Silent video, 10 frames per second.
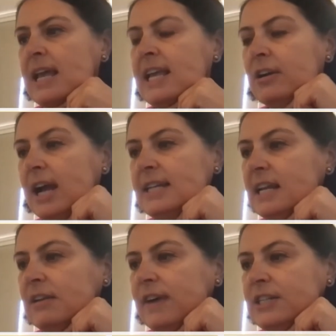Here I
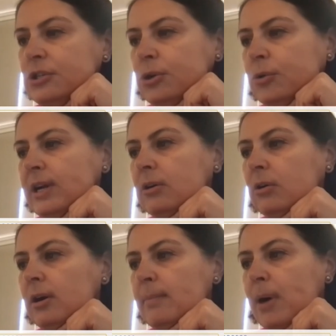identify two critical
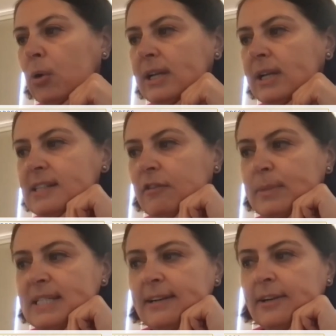components of
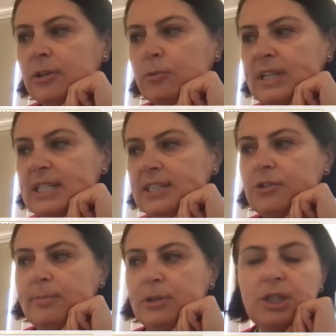material
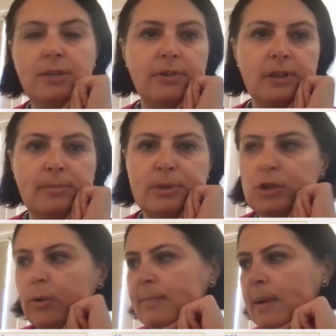redistribution for
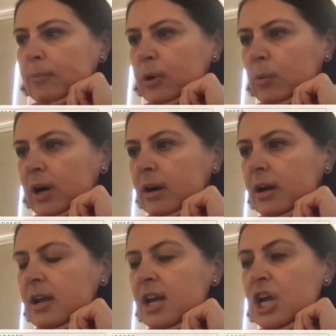liberatory memory work
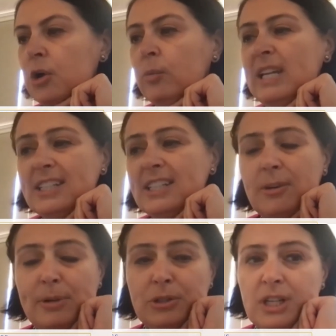
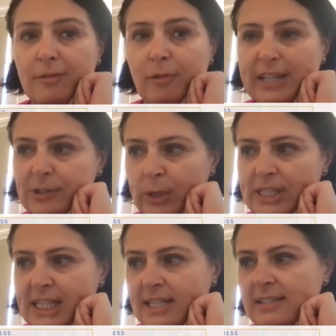redistribution of
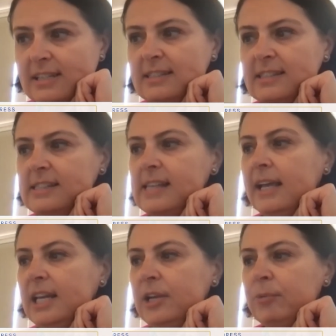resources in
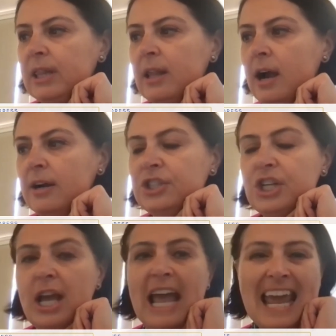society writ large
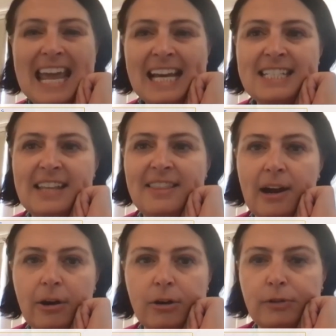and in the
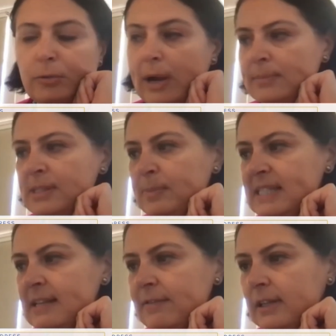archival realm
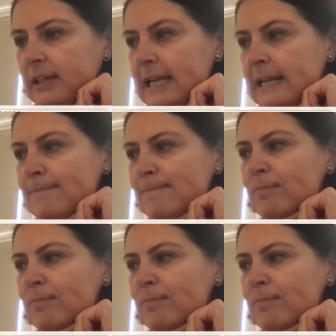specifically.